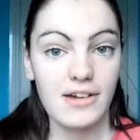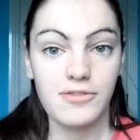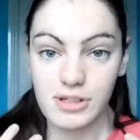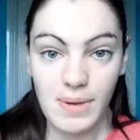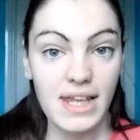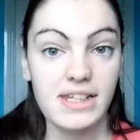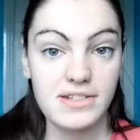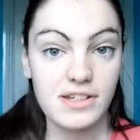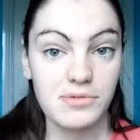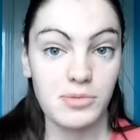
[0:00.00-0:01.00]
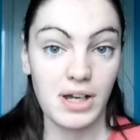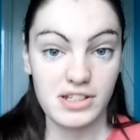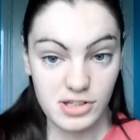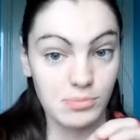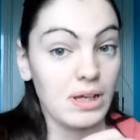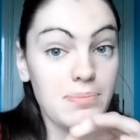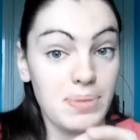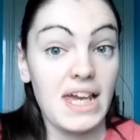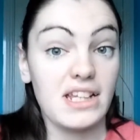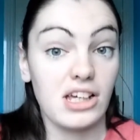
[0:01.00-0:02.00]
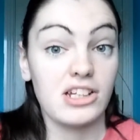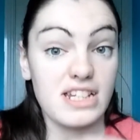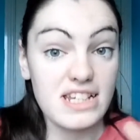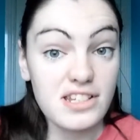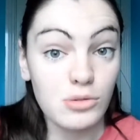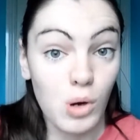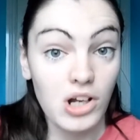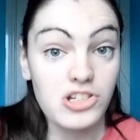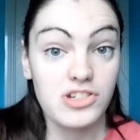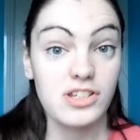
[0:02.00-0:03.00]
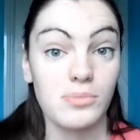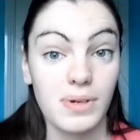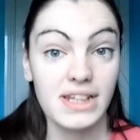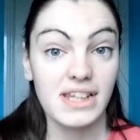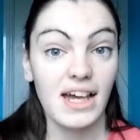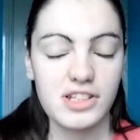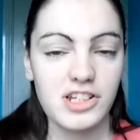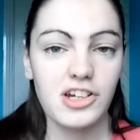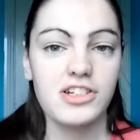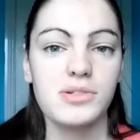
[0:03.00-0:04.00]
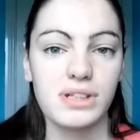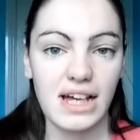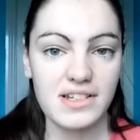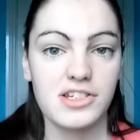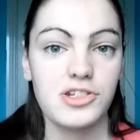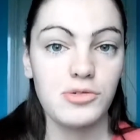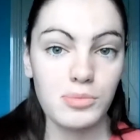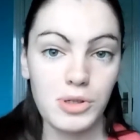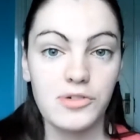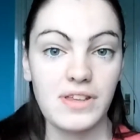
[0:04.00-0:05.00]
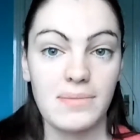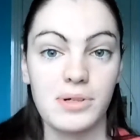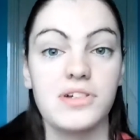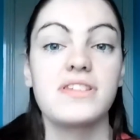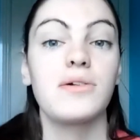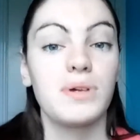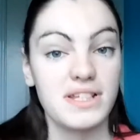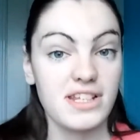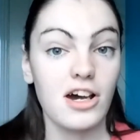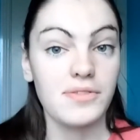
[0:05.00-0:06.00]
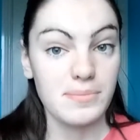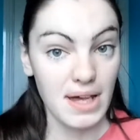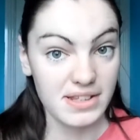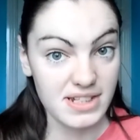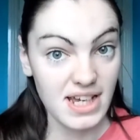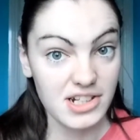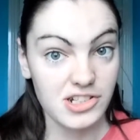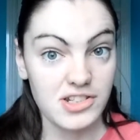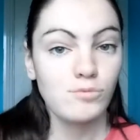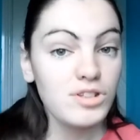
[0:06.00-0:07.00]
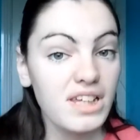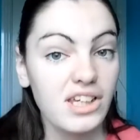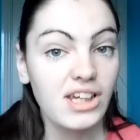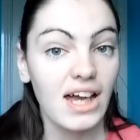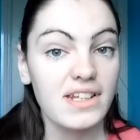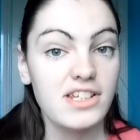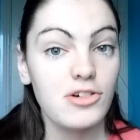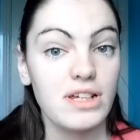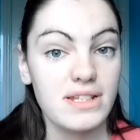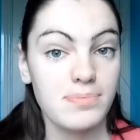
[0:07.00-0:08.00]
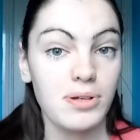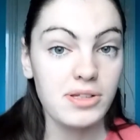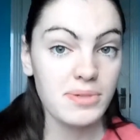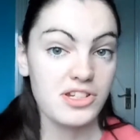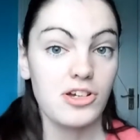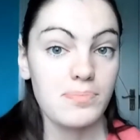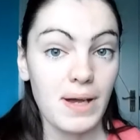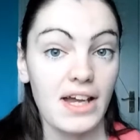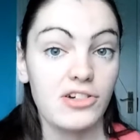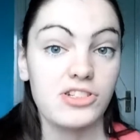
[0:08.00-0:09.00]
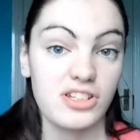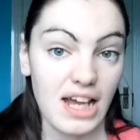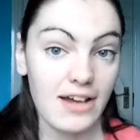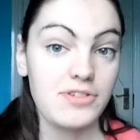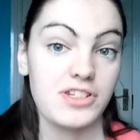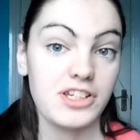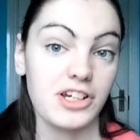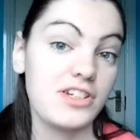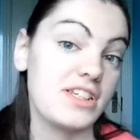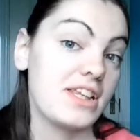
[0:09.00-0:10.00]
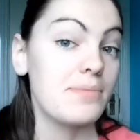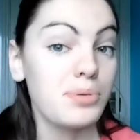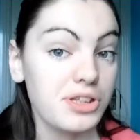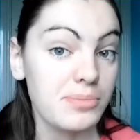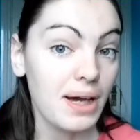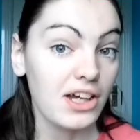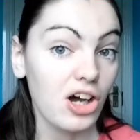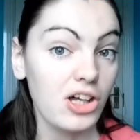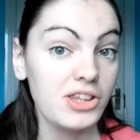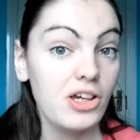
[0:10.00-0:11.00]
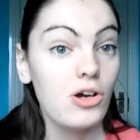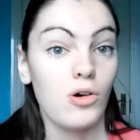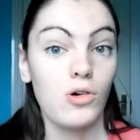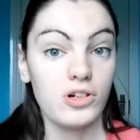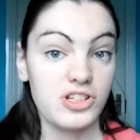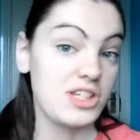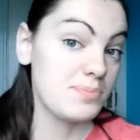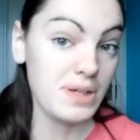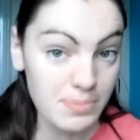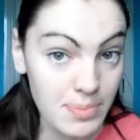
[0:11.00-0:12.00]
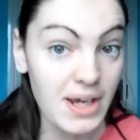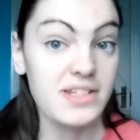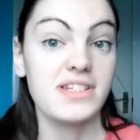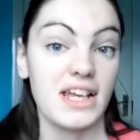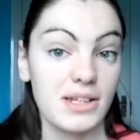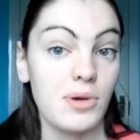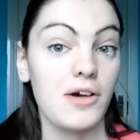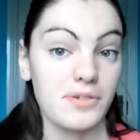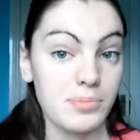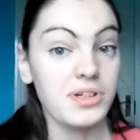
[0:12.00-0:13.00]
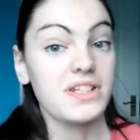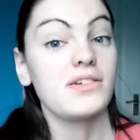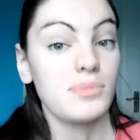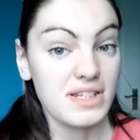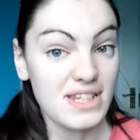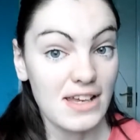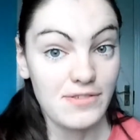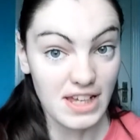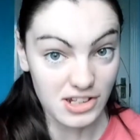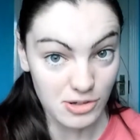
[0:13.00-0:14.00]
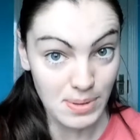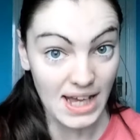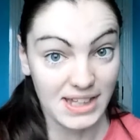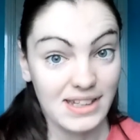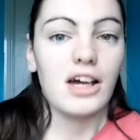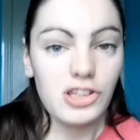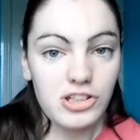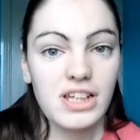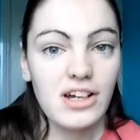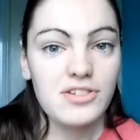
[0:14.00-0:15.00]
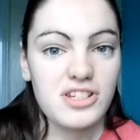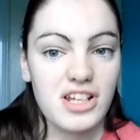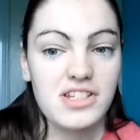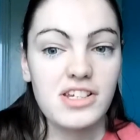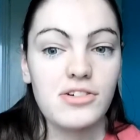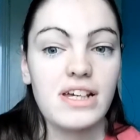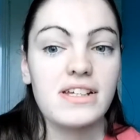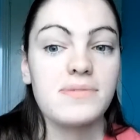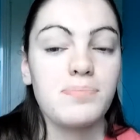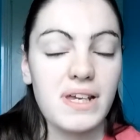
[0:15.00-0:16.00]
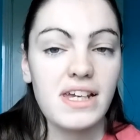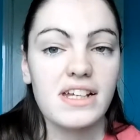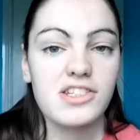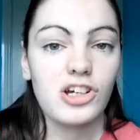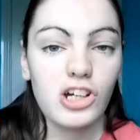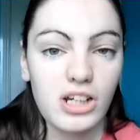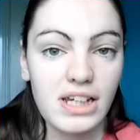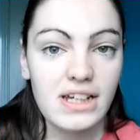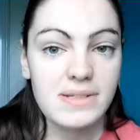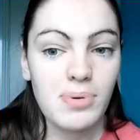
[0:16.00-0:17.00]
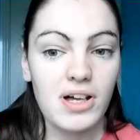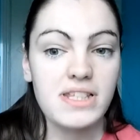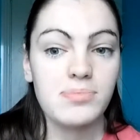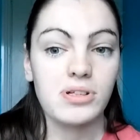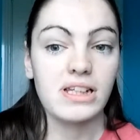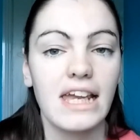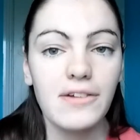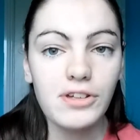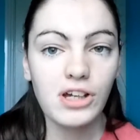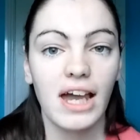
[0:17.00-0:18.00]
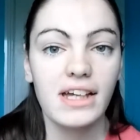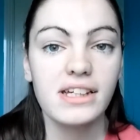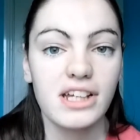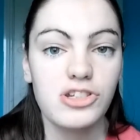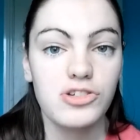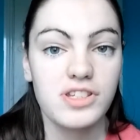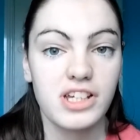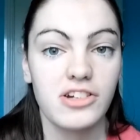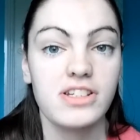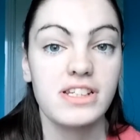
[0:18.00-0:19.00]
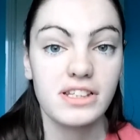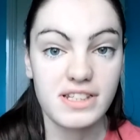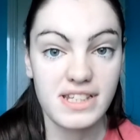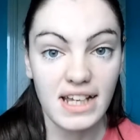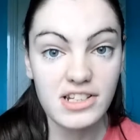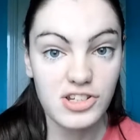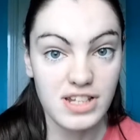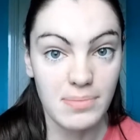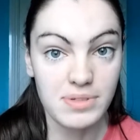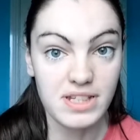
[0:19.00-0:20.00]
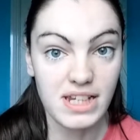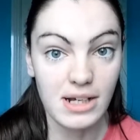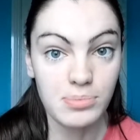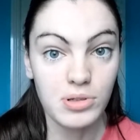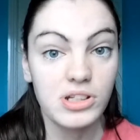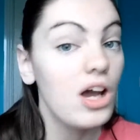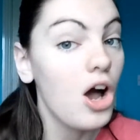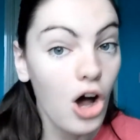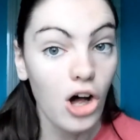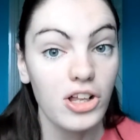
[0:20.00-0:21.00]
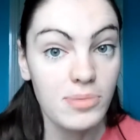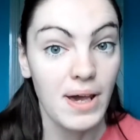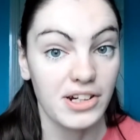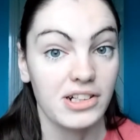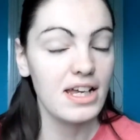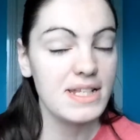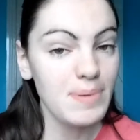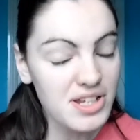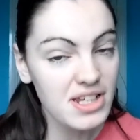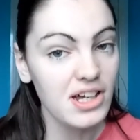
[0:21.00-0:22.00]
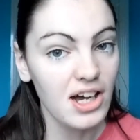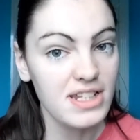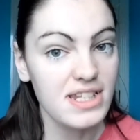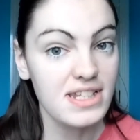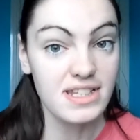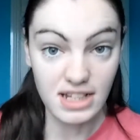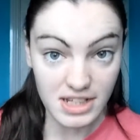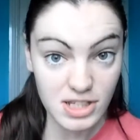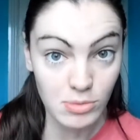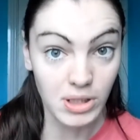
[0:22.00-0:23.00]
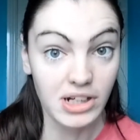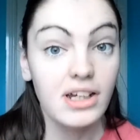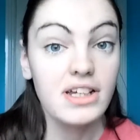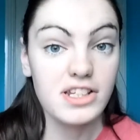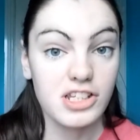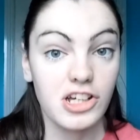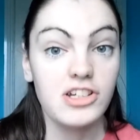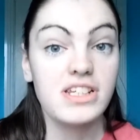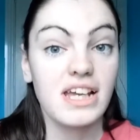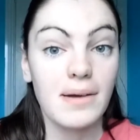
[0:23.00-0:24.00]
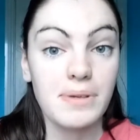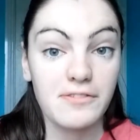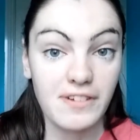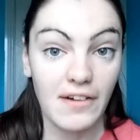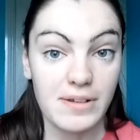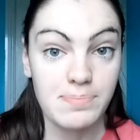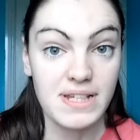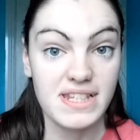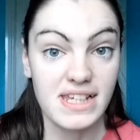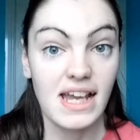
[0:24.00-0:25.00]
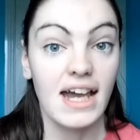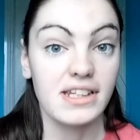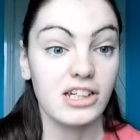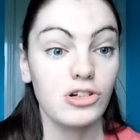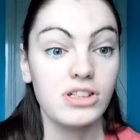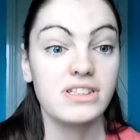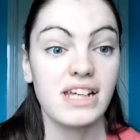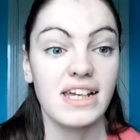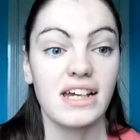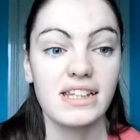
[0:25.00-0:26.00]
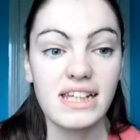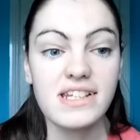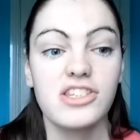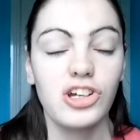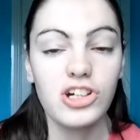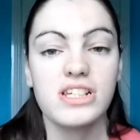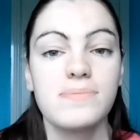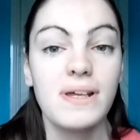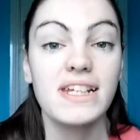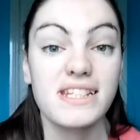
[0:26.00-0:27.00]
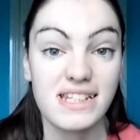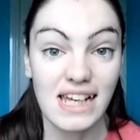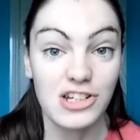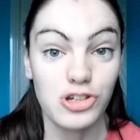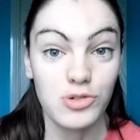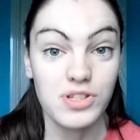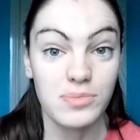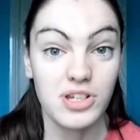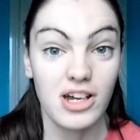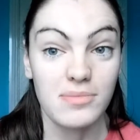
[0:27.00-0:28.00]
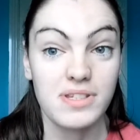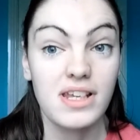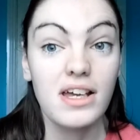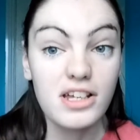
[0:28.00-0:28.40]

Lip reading: For the men, it's if you're wearing something like big, like a diesel watch or something like that. Security will ask you to remove them because they will set off the metal detectors. One thing you can do is put them into your bag until after security, then put them back on, or just be prepared to take them off and put it somewhere safe in your bag. Another thing I would suggest to you is be as early as possible. If you can get through security the second you step into the airport, all the better. Especially in high seasons like summer, security can be very busy and it could take at least 30 minutes to get through sometimes.